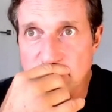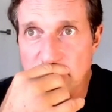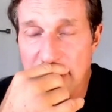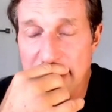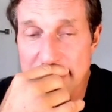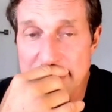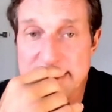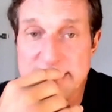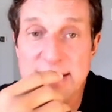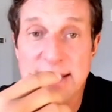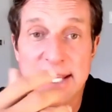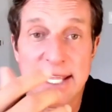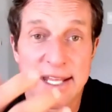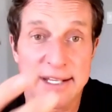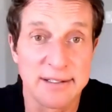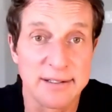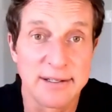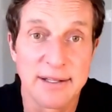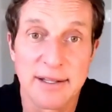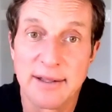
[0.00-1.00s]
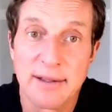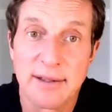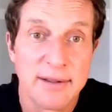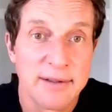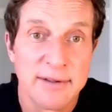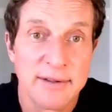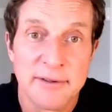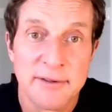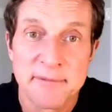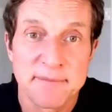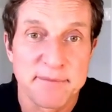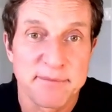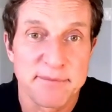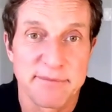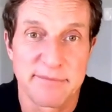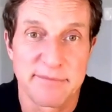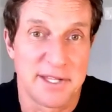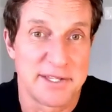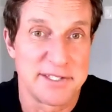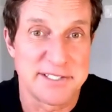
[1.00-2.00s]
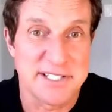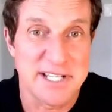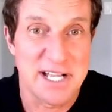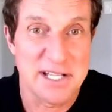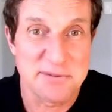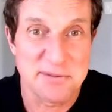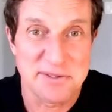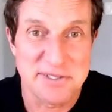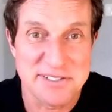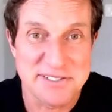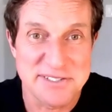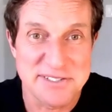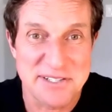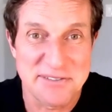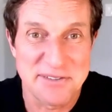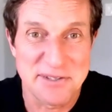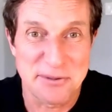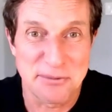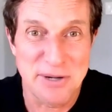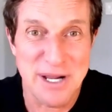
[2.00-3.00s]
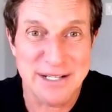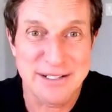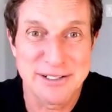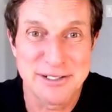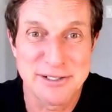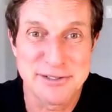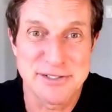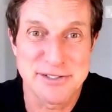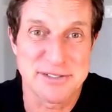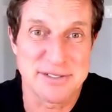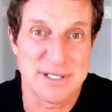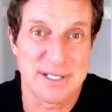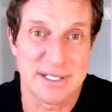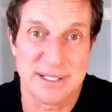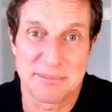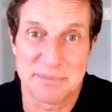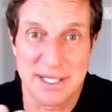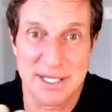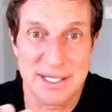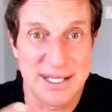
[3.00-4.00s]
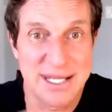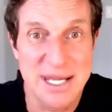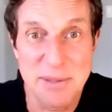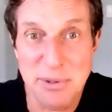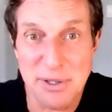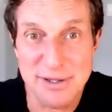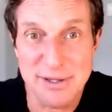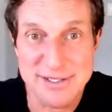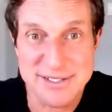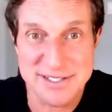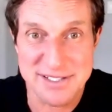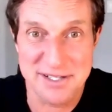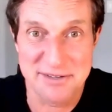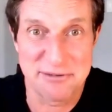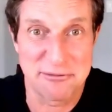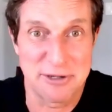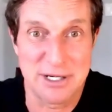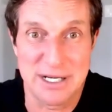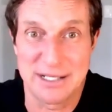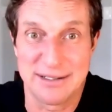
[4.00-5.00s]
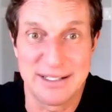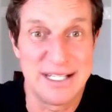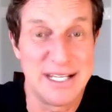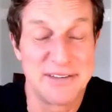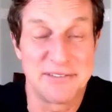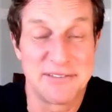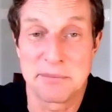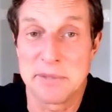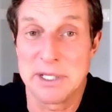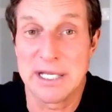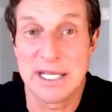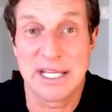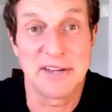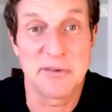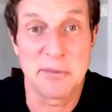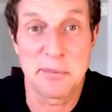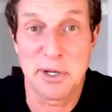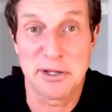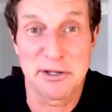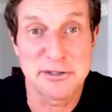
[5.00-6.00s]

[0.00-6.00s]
Because again, none of these guys want this stuff in the records. It's just like I'm going to keep all this stuff. When I leave, I'm going to give them all their